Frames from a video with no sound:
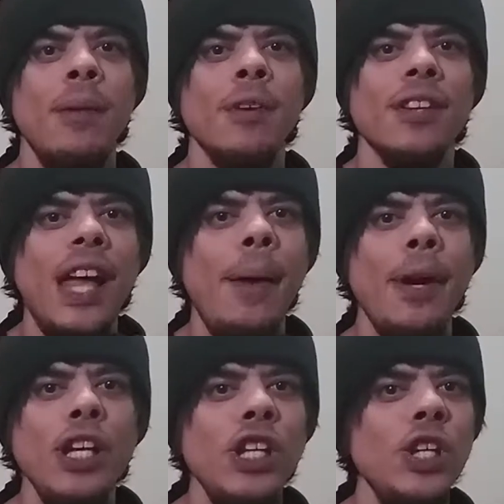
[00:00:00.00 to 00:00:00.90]
because
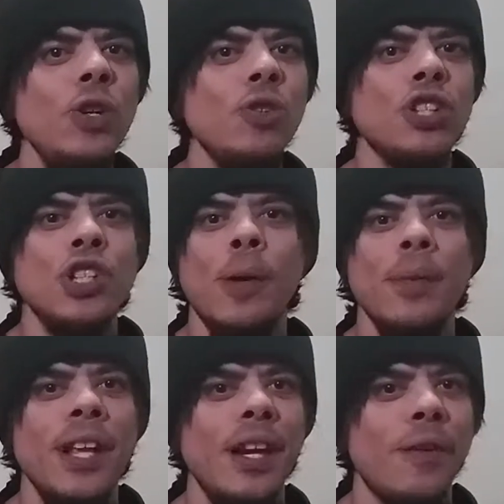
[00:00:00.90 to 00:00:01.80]
I'm a huge
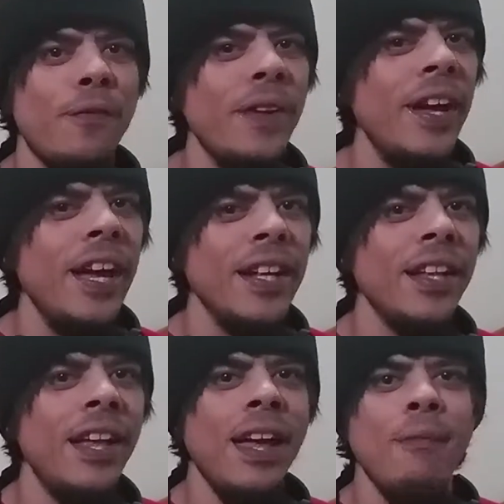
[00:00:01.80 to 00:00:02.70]
Terminator fan,